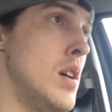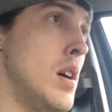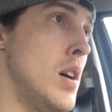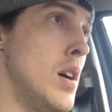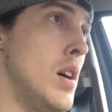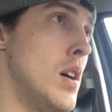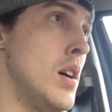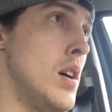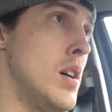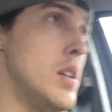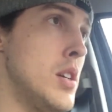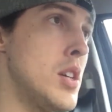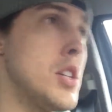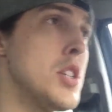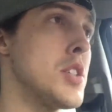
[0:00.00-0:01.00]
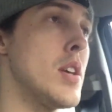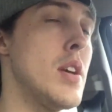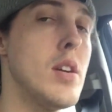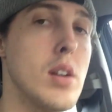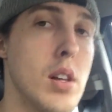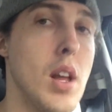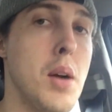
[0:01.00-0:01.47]
uh, you can just
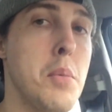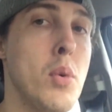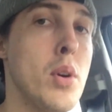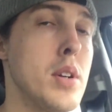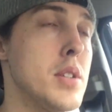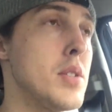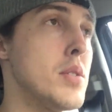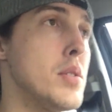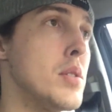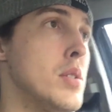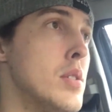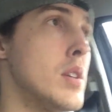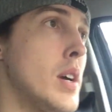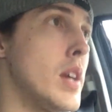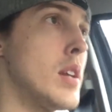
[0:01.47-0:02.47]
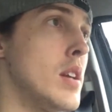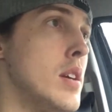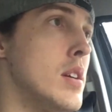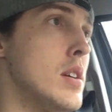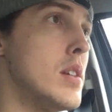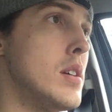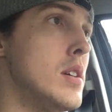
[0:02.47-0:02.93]
hear a lot more too. I can
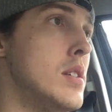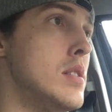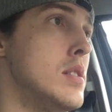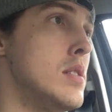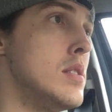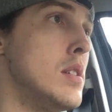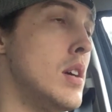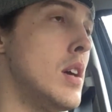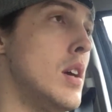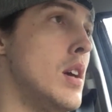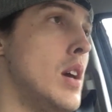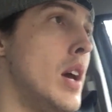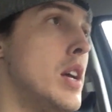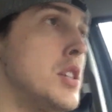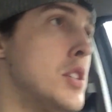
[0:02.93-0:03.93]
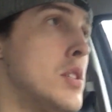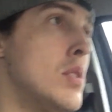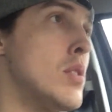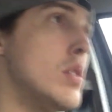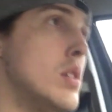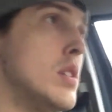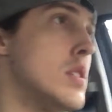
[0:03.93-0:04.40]
hear engine
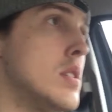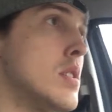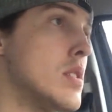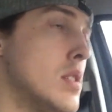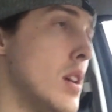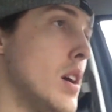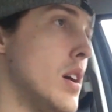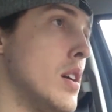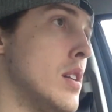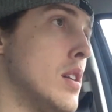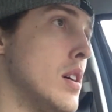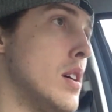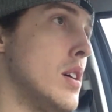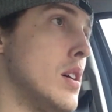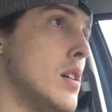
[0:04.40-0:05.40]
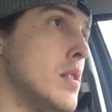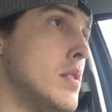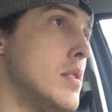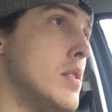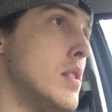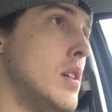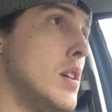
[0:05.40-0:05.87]
noise and uh,
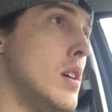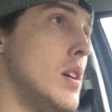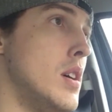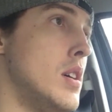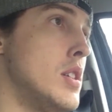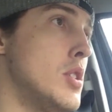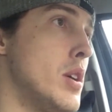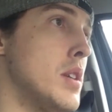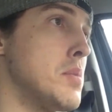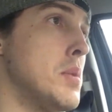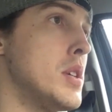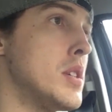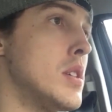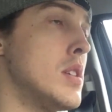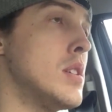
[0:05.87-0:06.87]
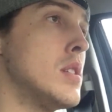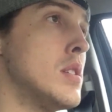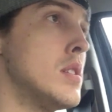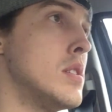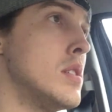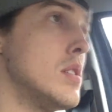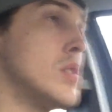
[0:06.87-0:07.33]
transmission
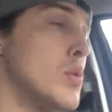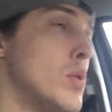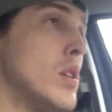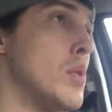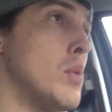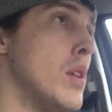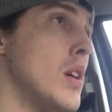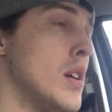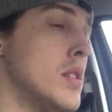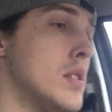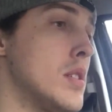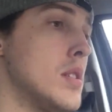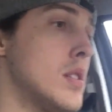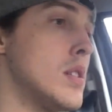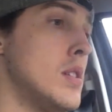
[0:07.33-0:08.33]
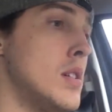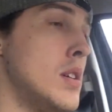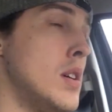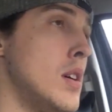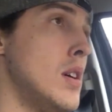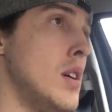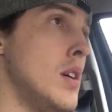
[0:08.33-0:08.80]
doing it once.
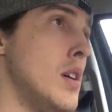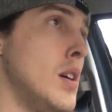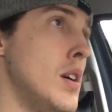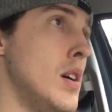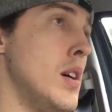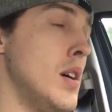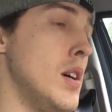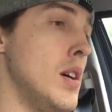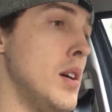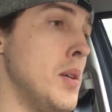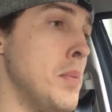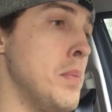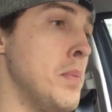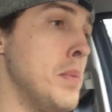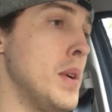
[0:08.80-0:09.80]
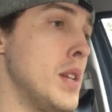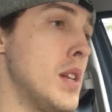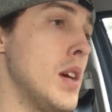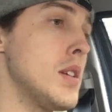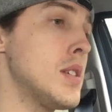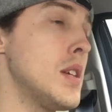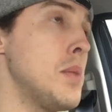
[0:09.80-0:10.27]
Um, it
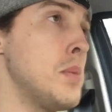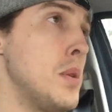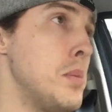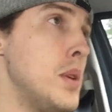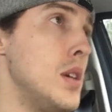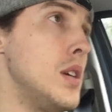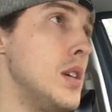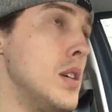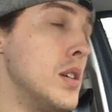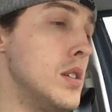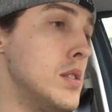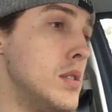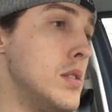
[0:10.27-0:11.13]
does seem to be